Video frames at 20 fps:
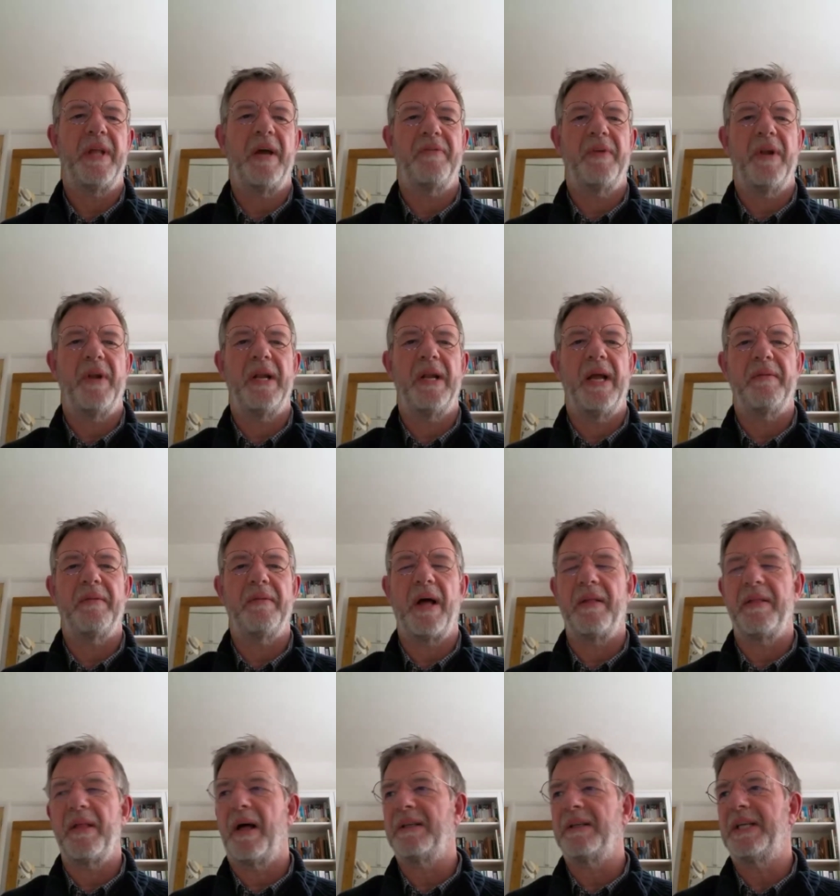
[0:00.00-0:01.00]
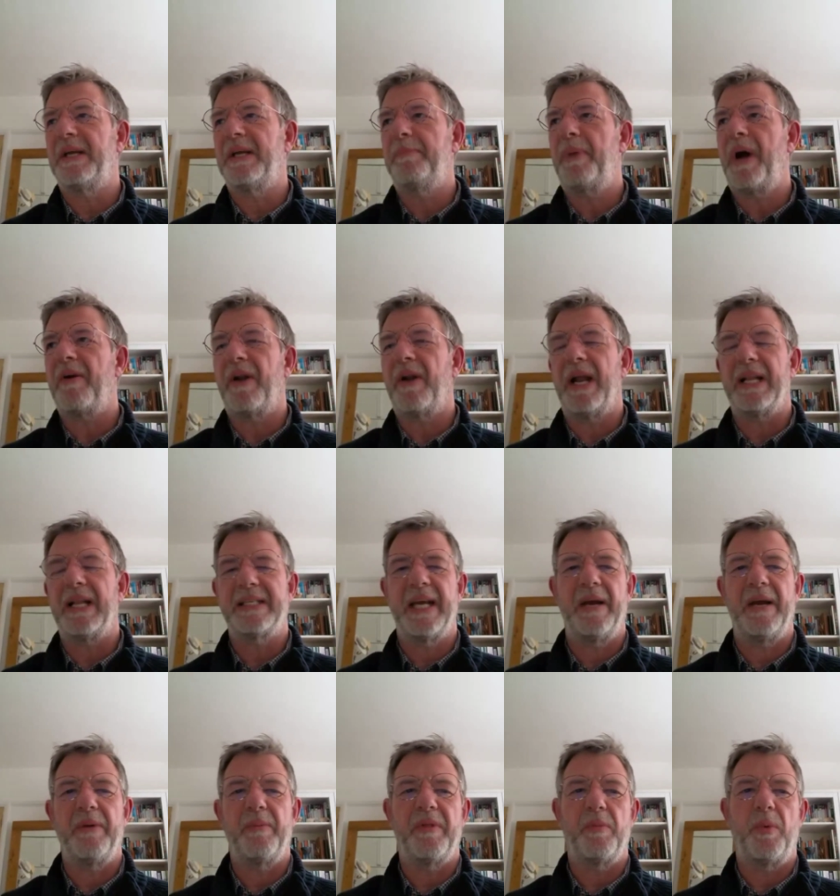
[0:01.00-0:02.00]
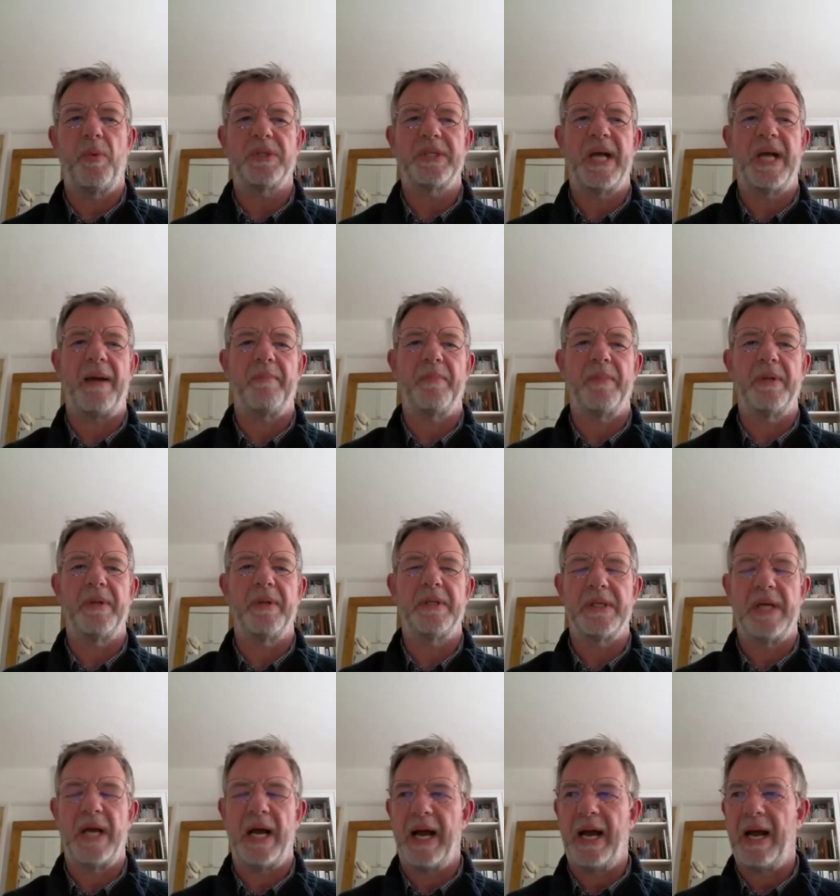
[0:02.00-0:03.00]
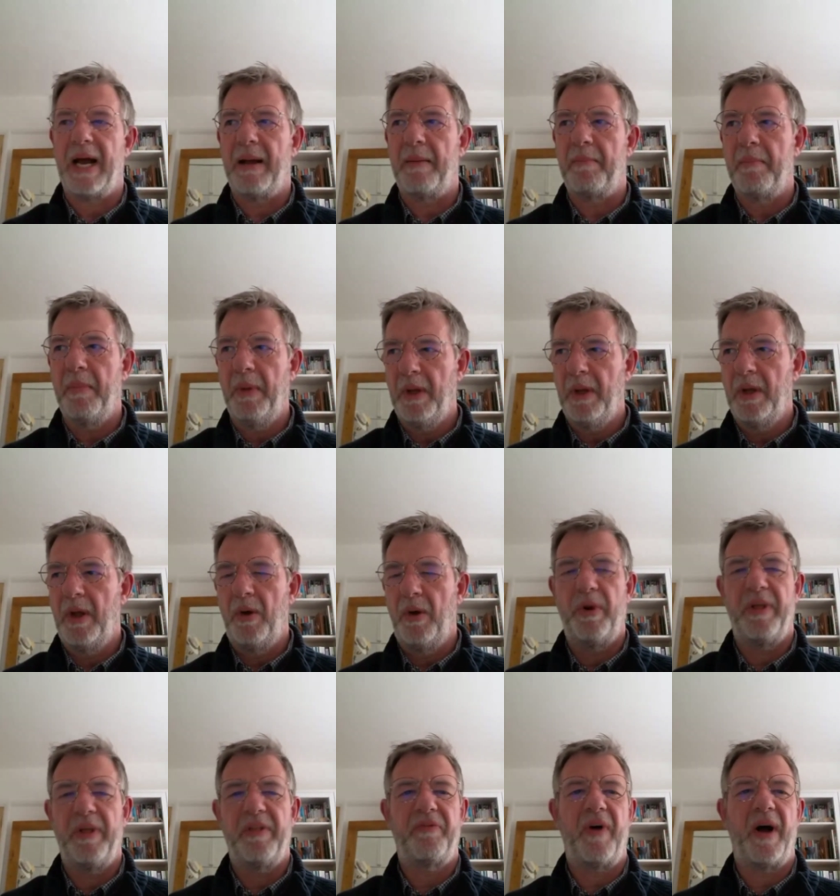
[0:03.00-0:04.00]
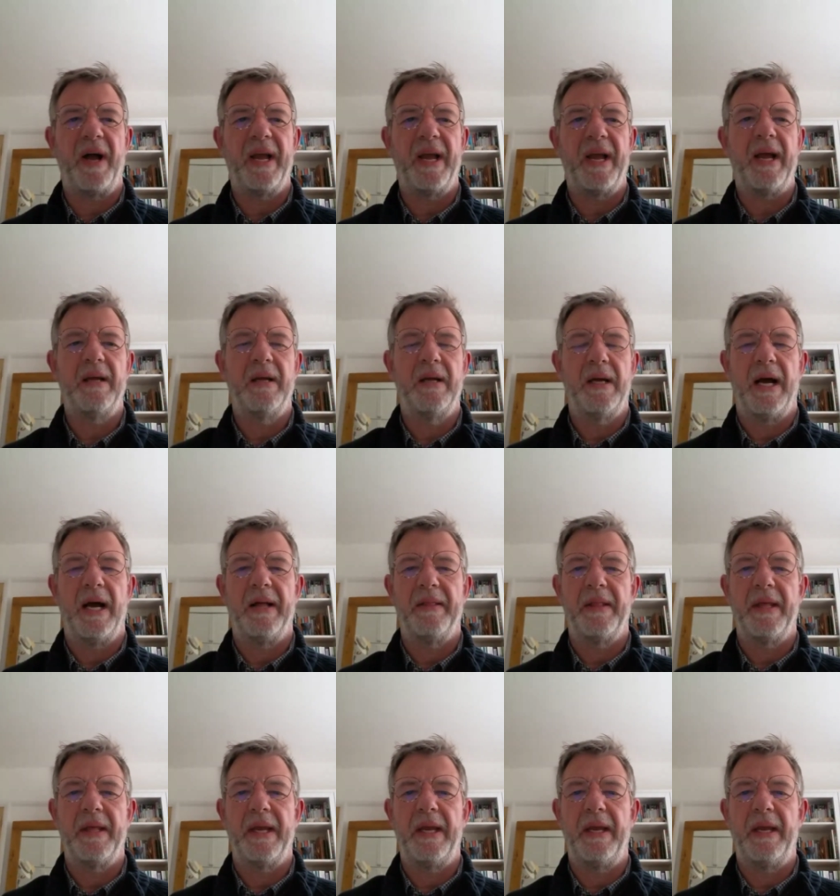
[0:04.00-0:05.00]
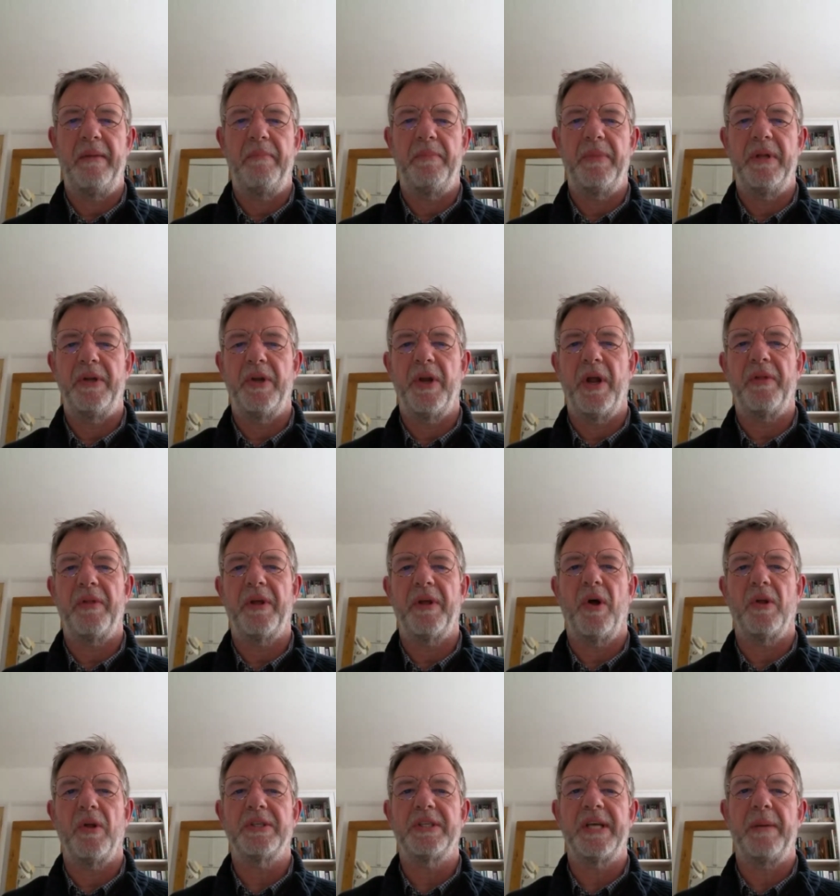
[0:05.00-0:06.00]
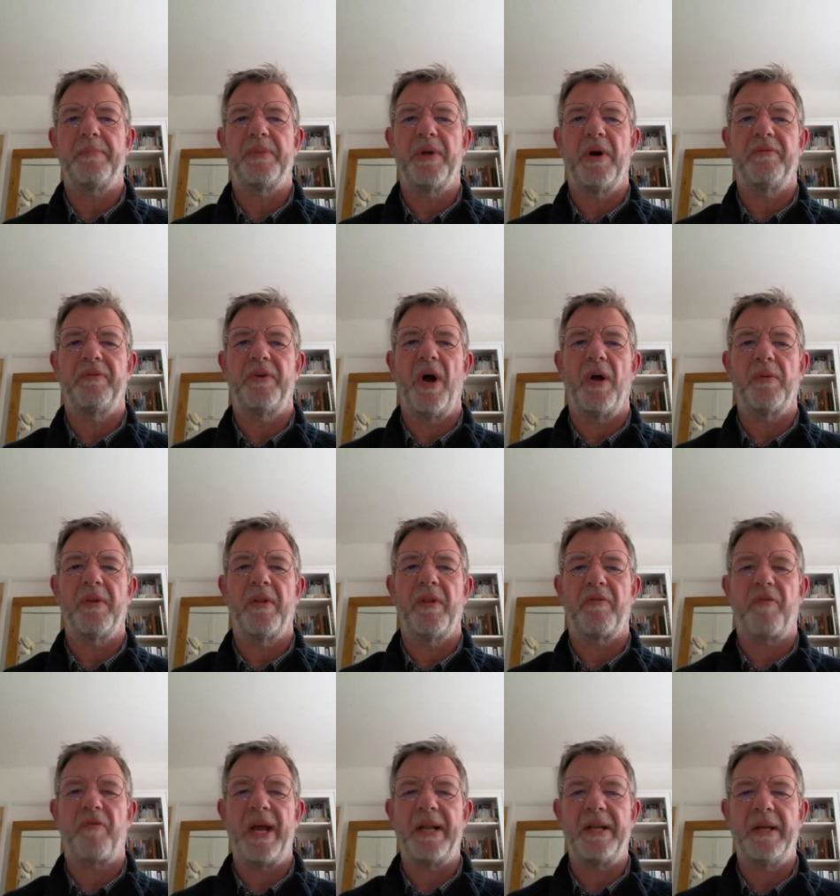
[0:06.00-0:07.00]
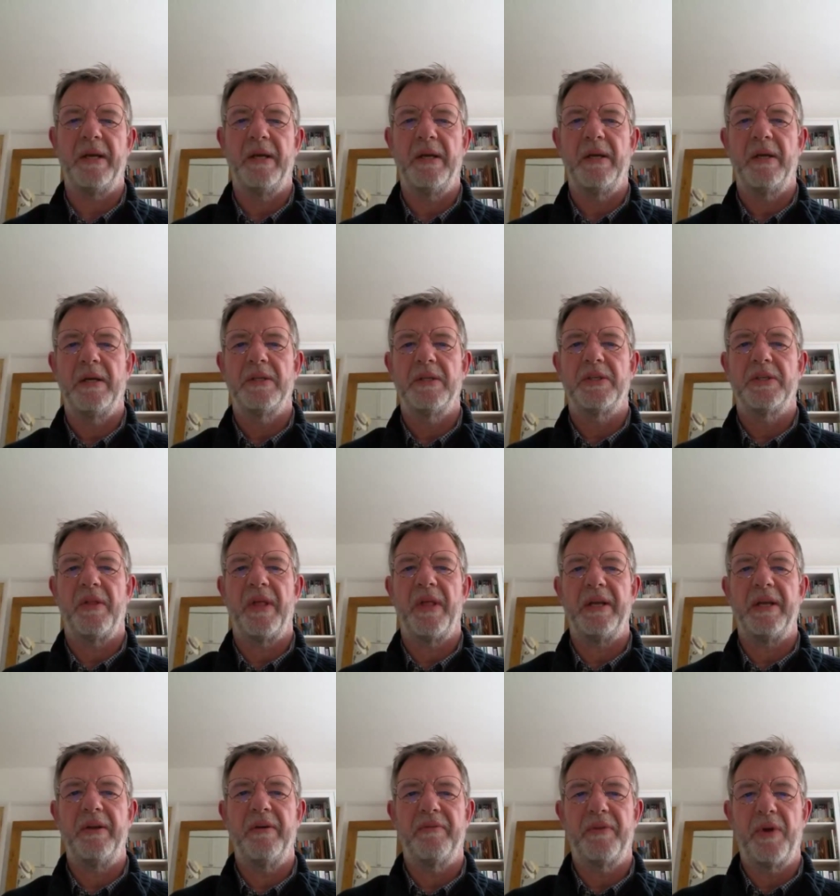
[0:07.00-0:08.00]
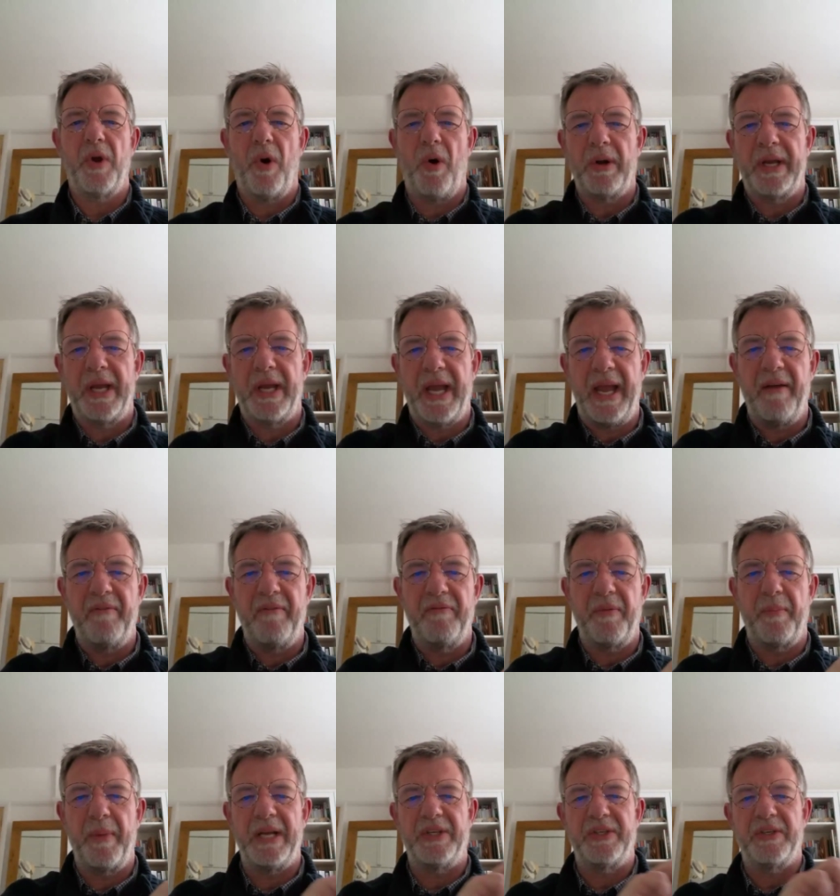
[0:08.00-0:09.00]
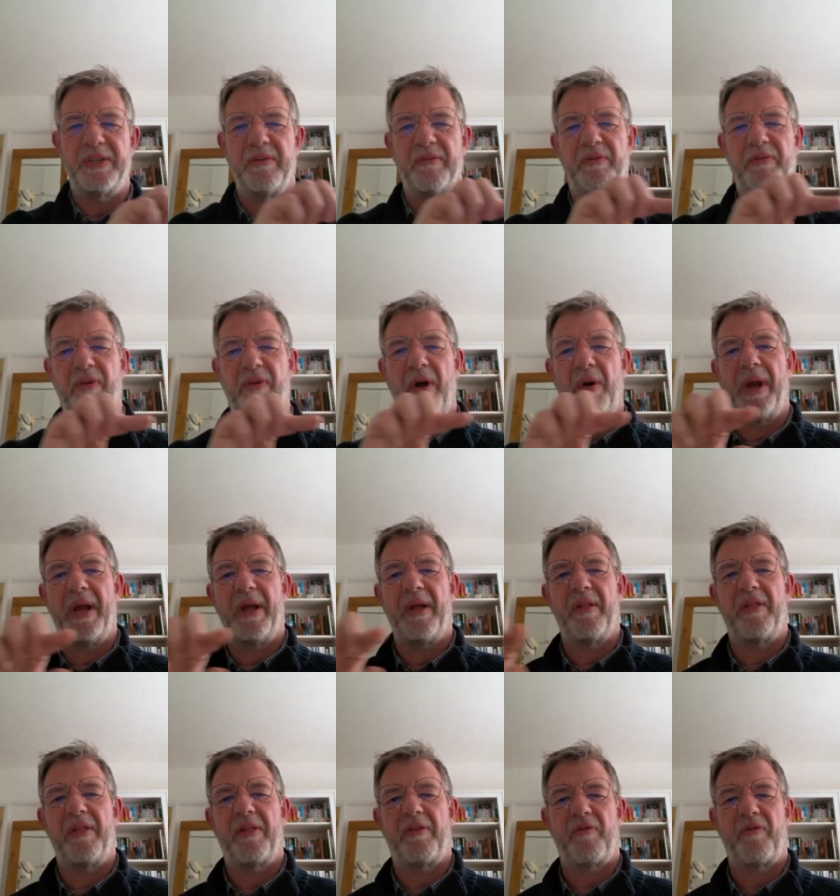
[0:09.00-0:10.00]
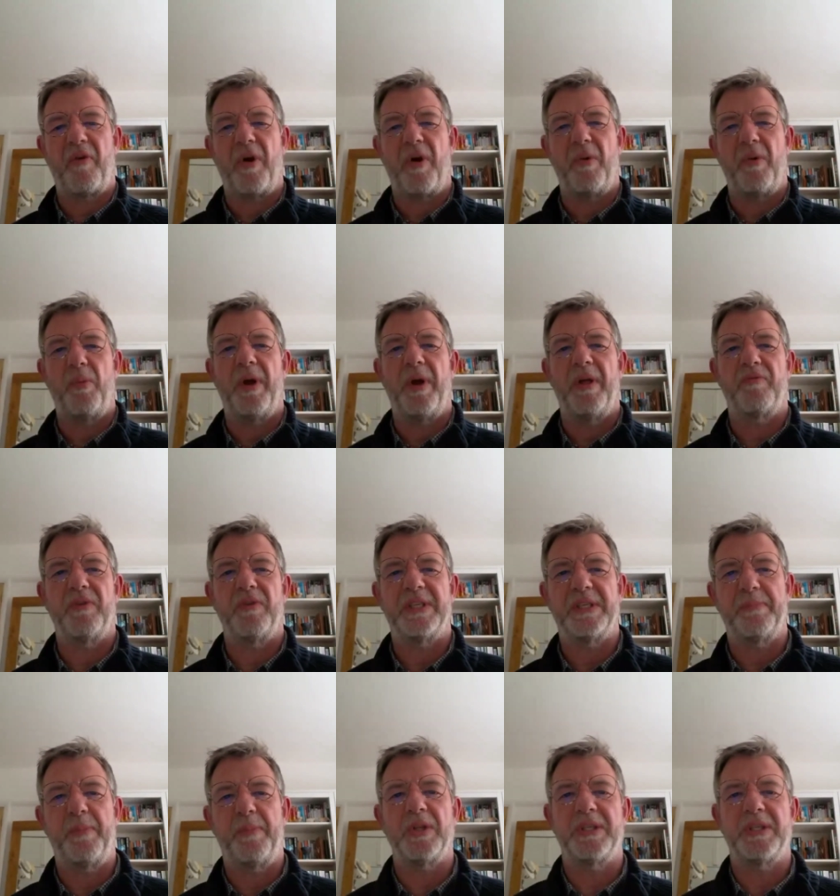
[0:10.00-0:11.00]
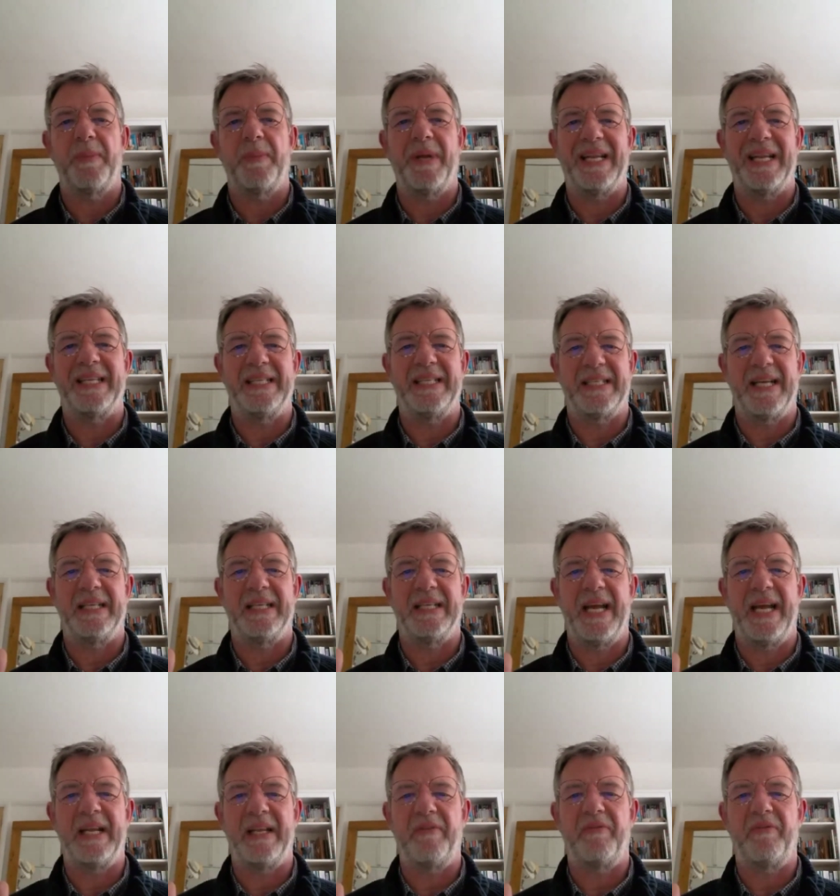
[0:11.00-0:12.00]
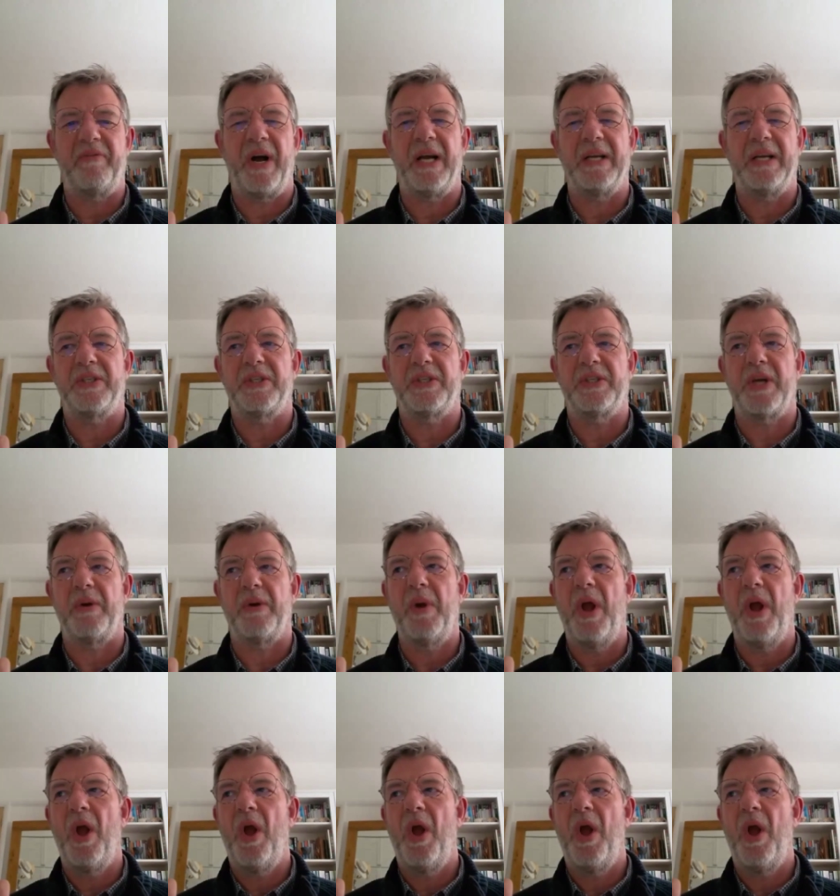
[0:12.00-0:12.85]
definitely. I see parallels here with what's happened with fire and the concept of golden thread, so that you've got key information flowing through with responsibilities identified. So